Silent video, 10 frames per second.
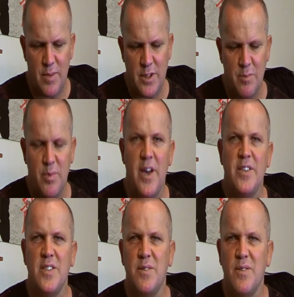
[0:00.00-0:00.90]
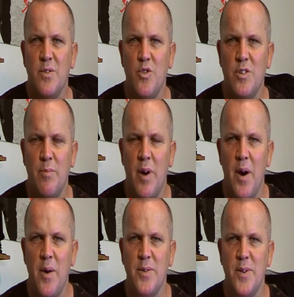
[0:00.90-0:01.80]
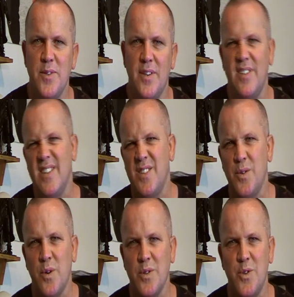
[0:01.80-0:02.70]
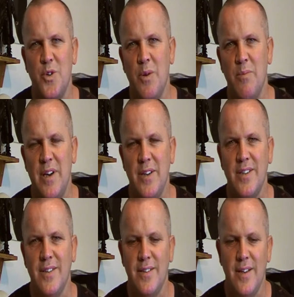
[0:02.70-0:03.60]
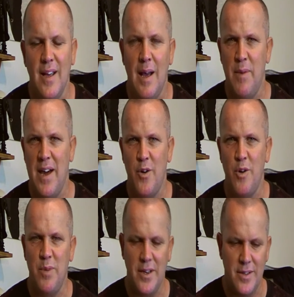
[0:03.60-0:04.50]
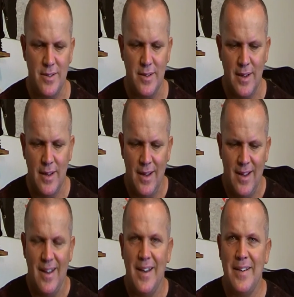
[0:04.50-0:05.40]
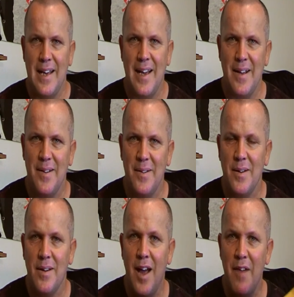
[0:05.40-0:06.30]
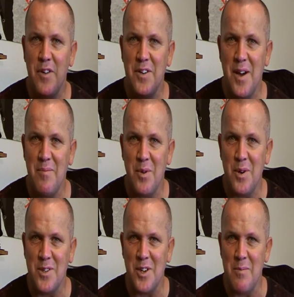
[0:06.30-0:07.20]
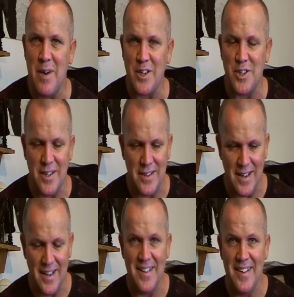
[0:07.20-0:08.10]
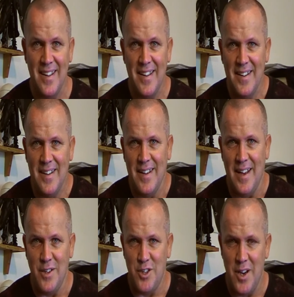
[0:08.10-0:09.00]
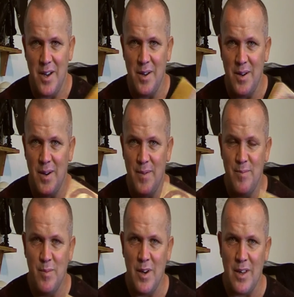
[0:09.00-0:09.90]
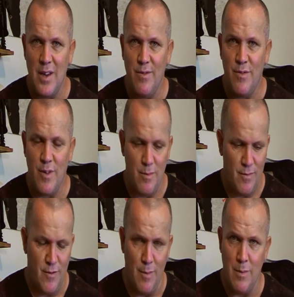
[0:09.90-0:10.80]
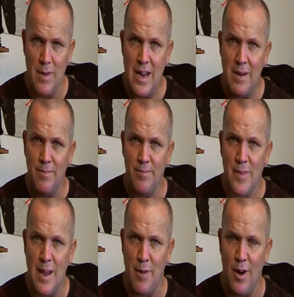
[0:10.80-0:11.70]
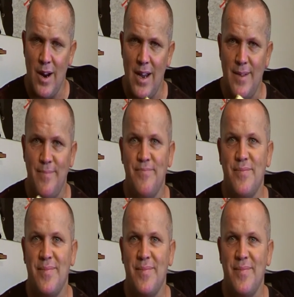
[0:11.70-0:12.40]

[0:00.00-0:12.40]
bits and pieces, do some poses and just talk to her a bit and about her a bit and, and uh, and hopefully don't bore you too much and uh, and show you uh, my gift from from the man MRA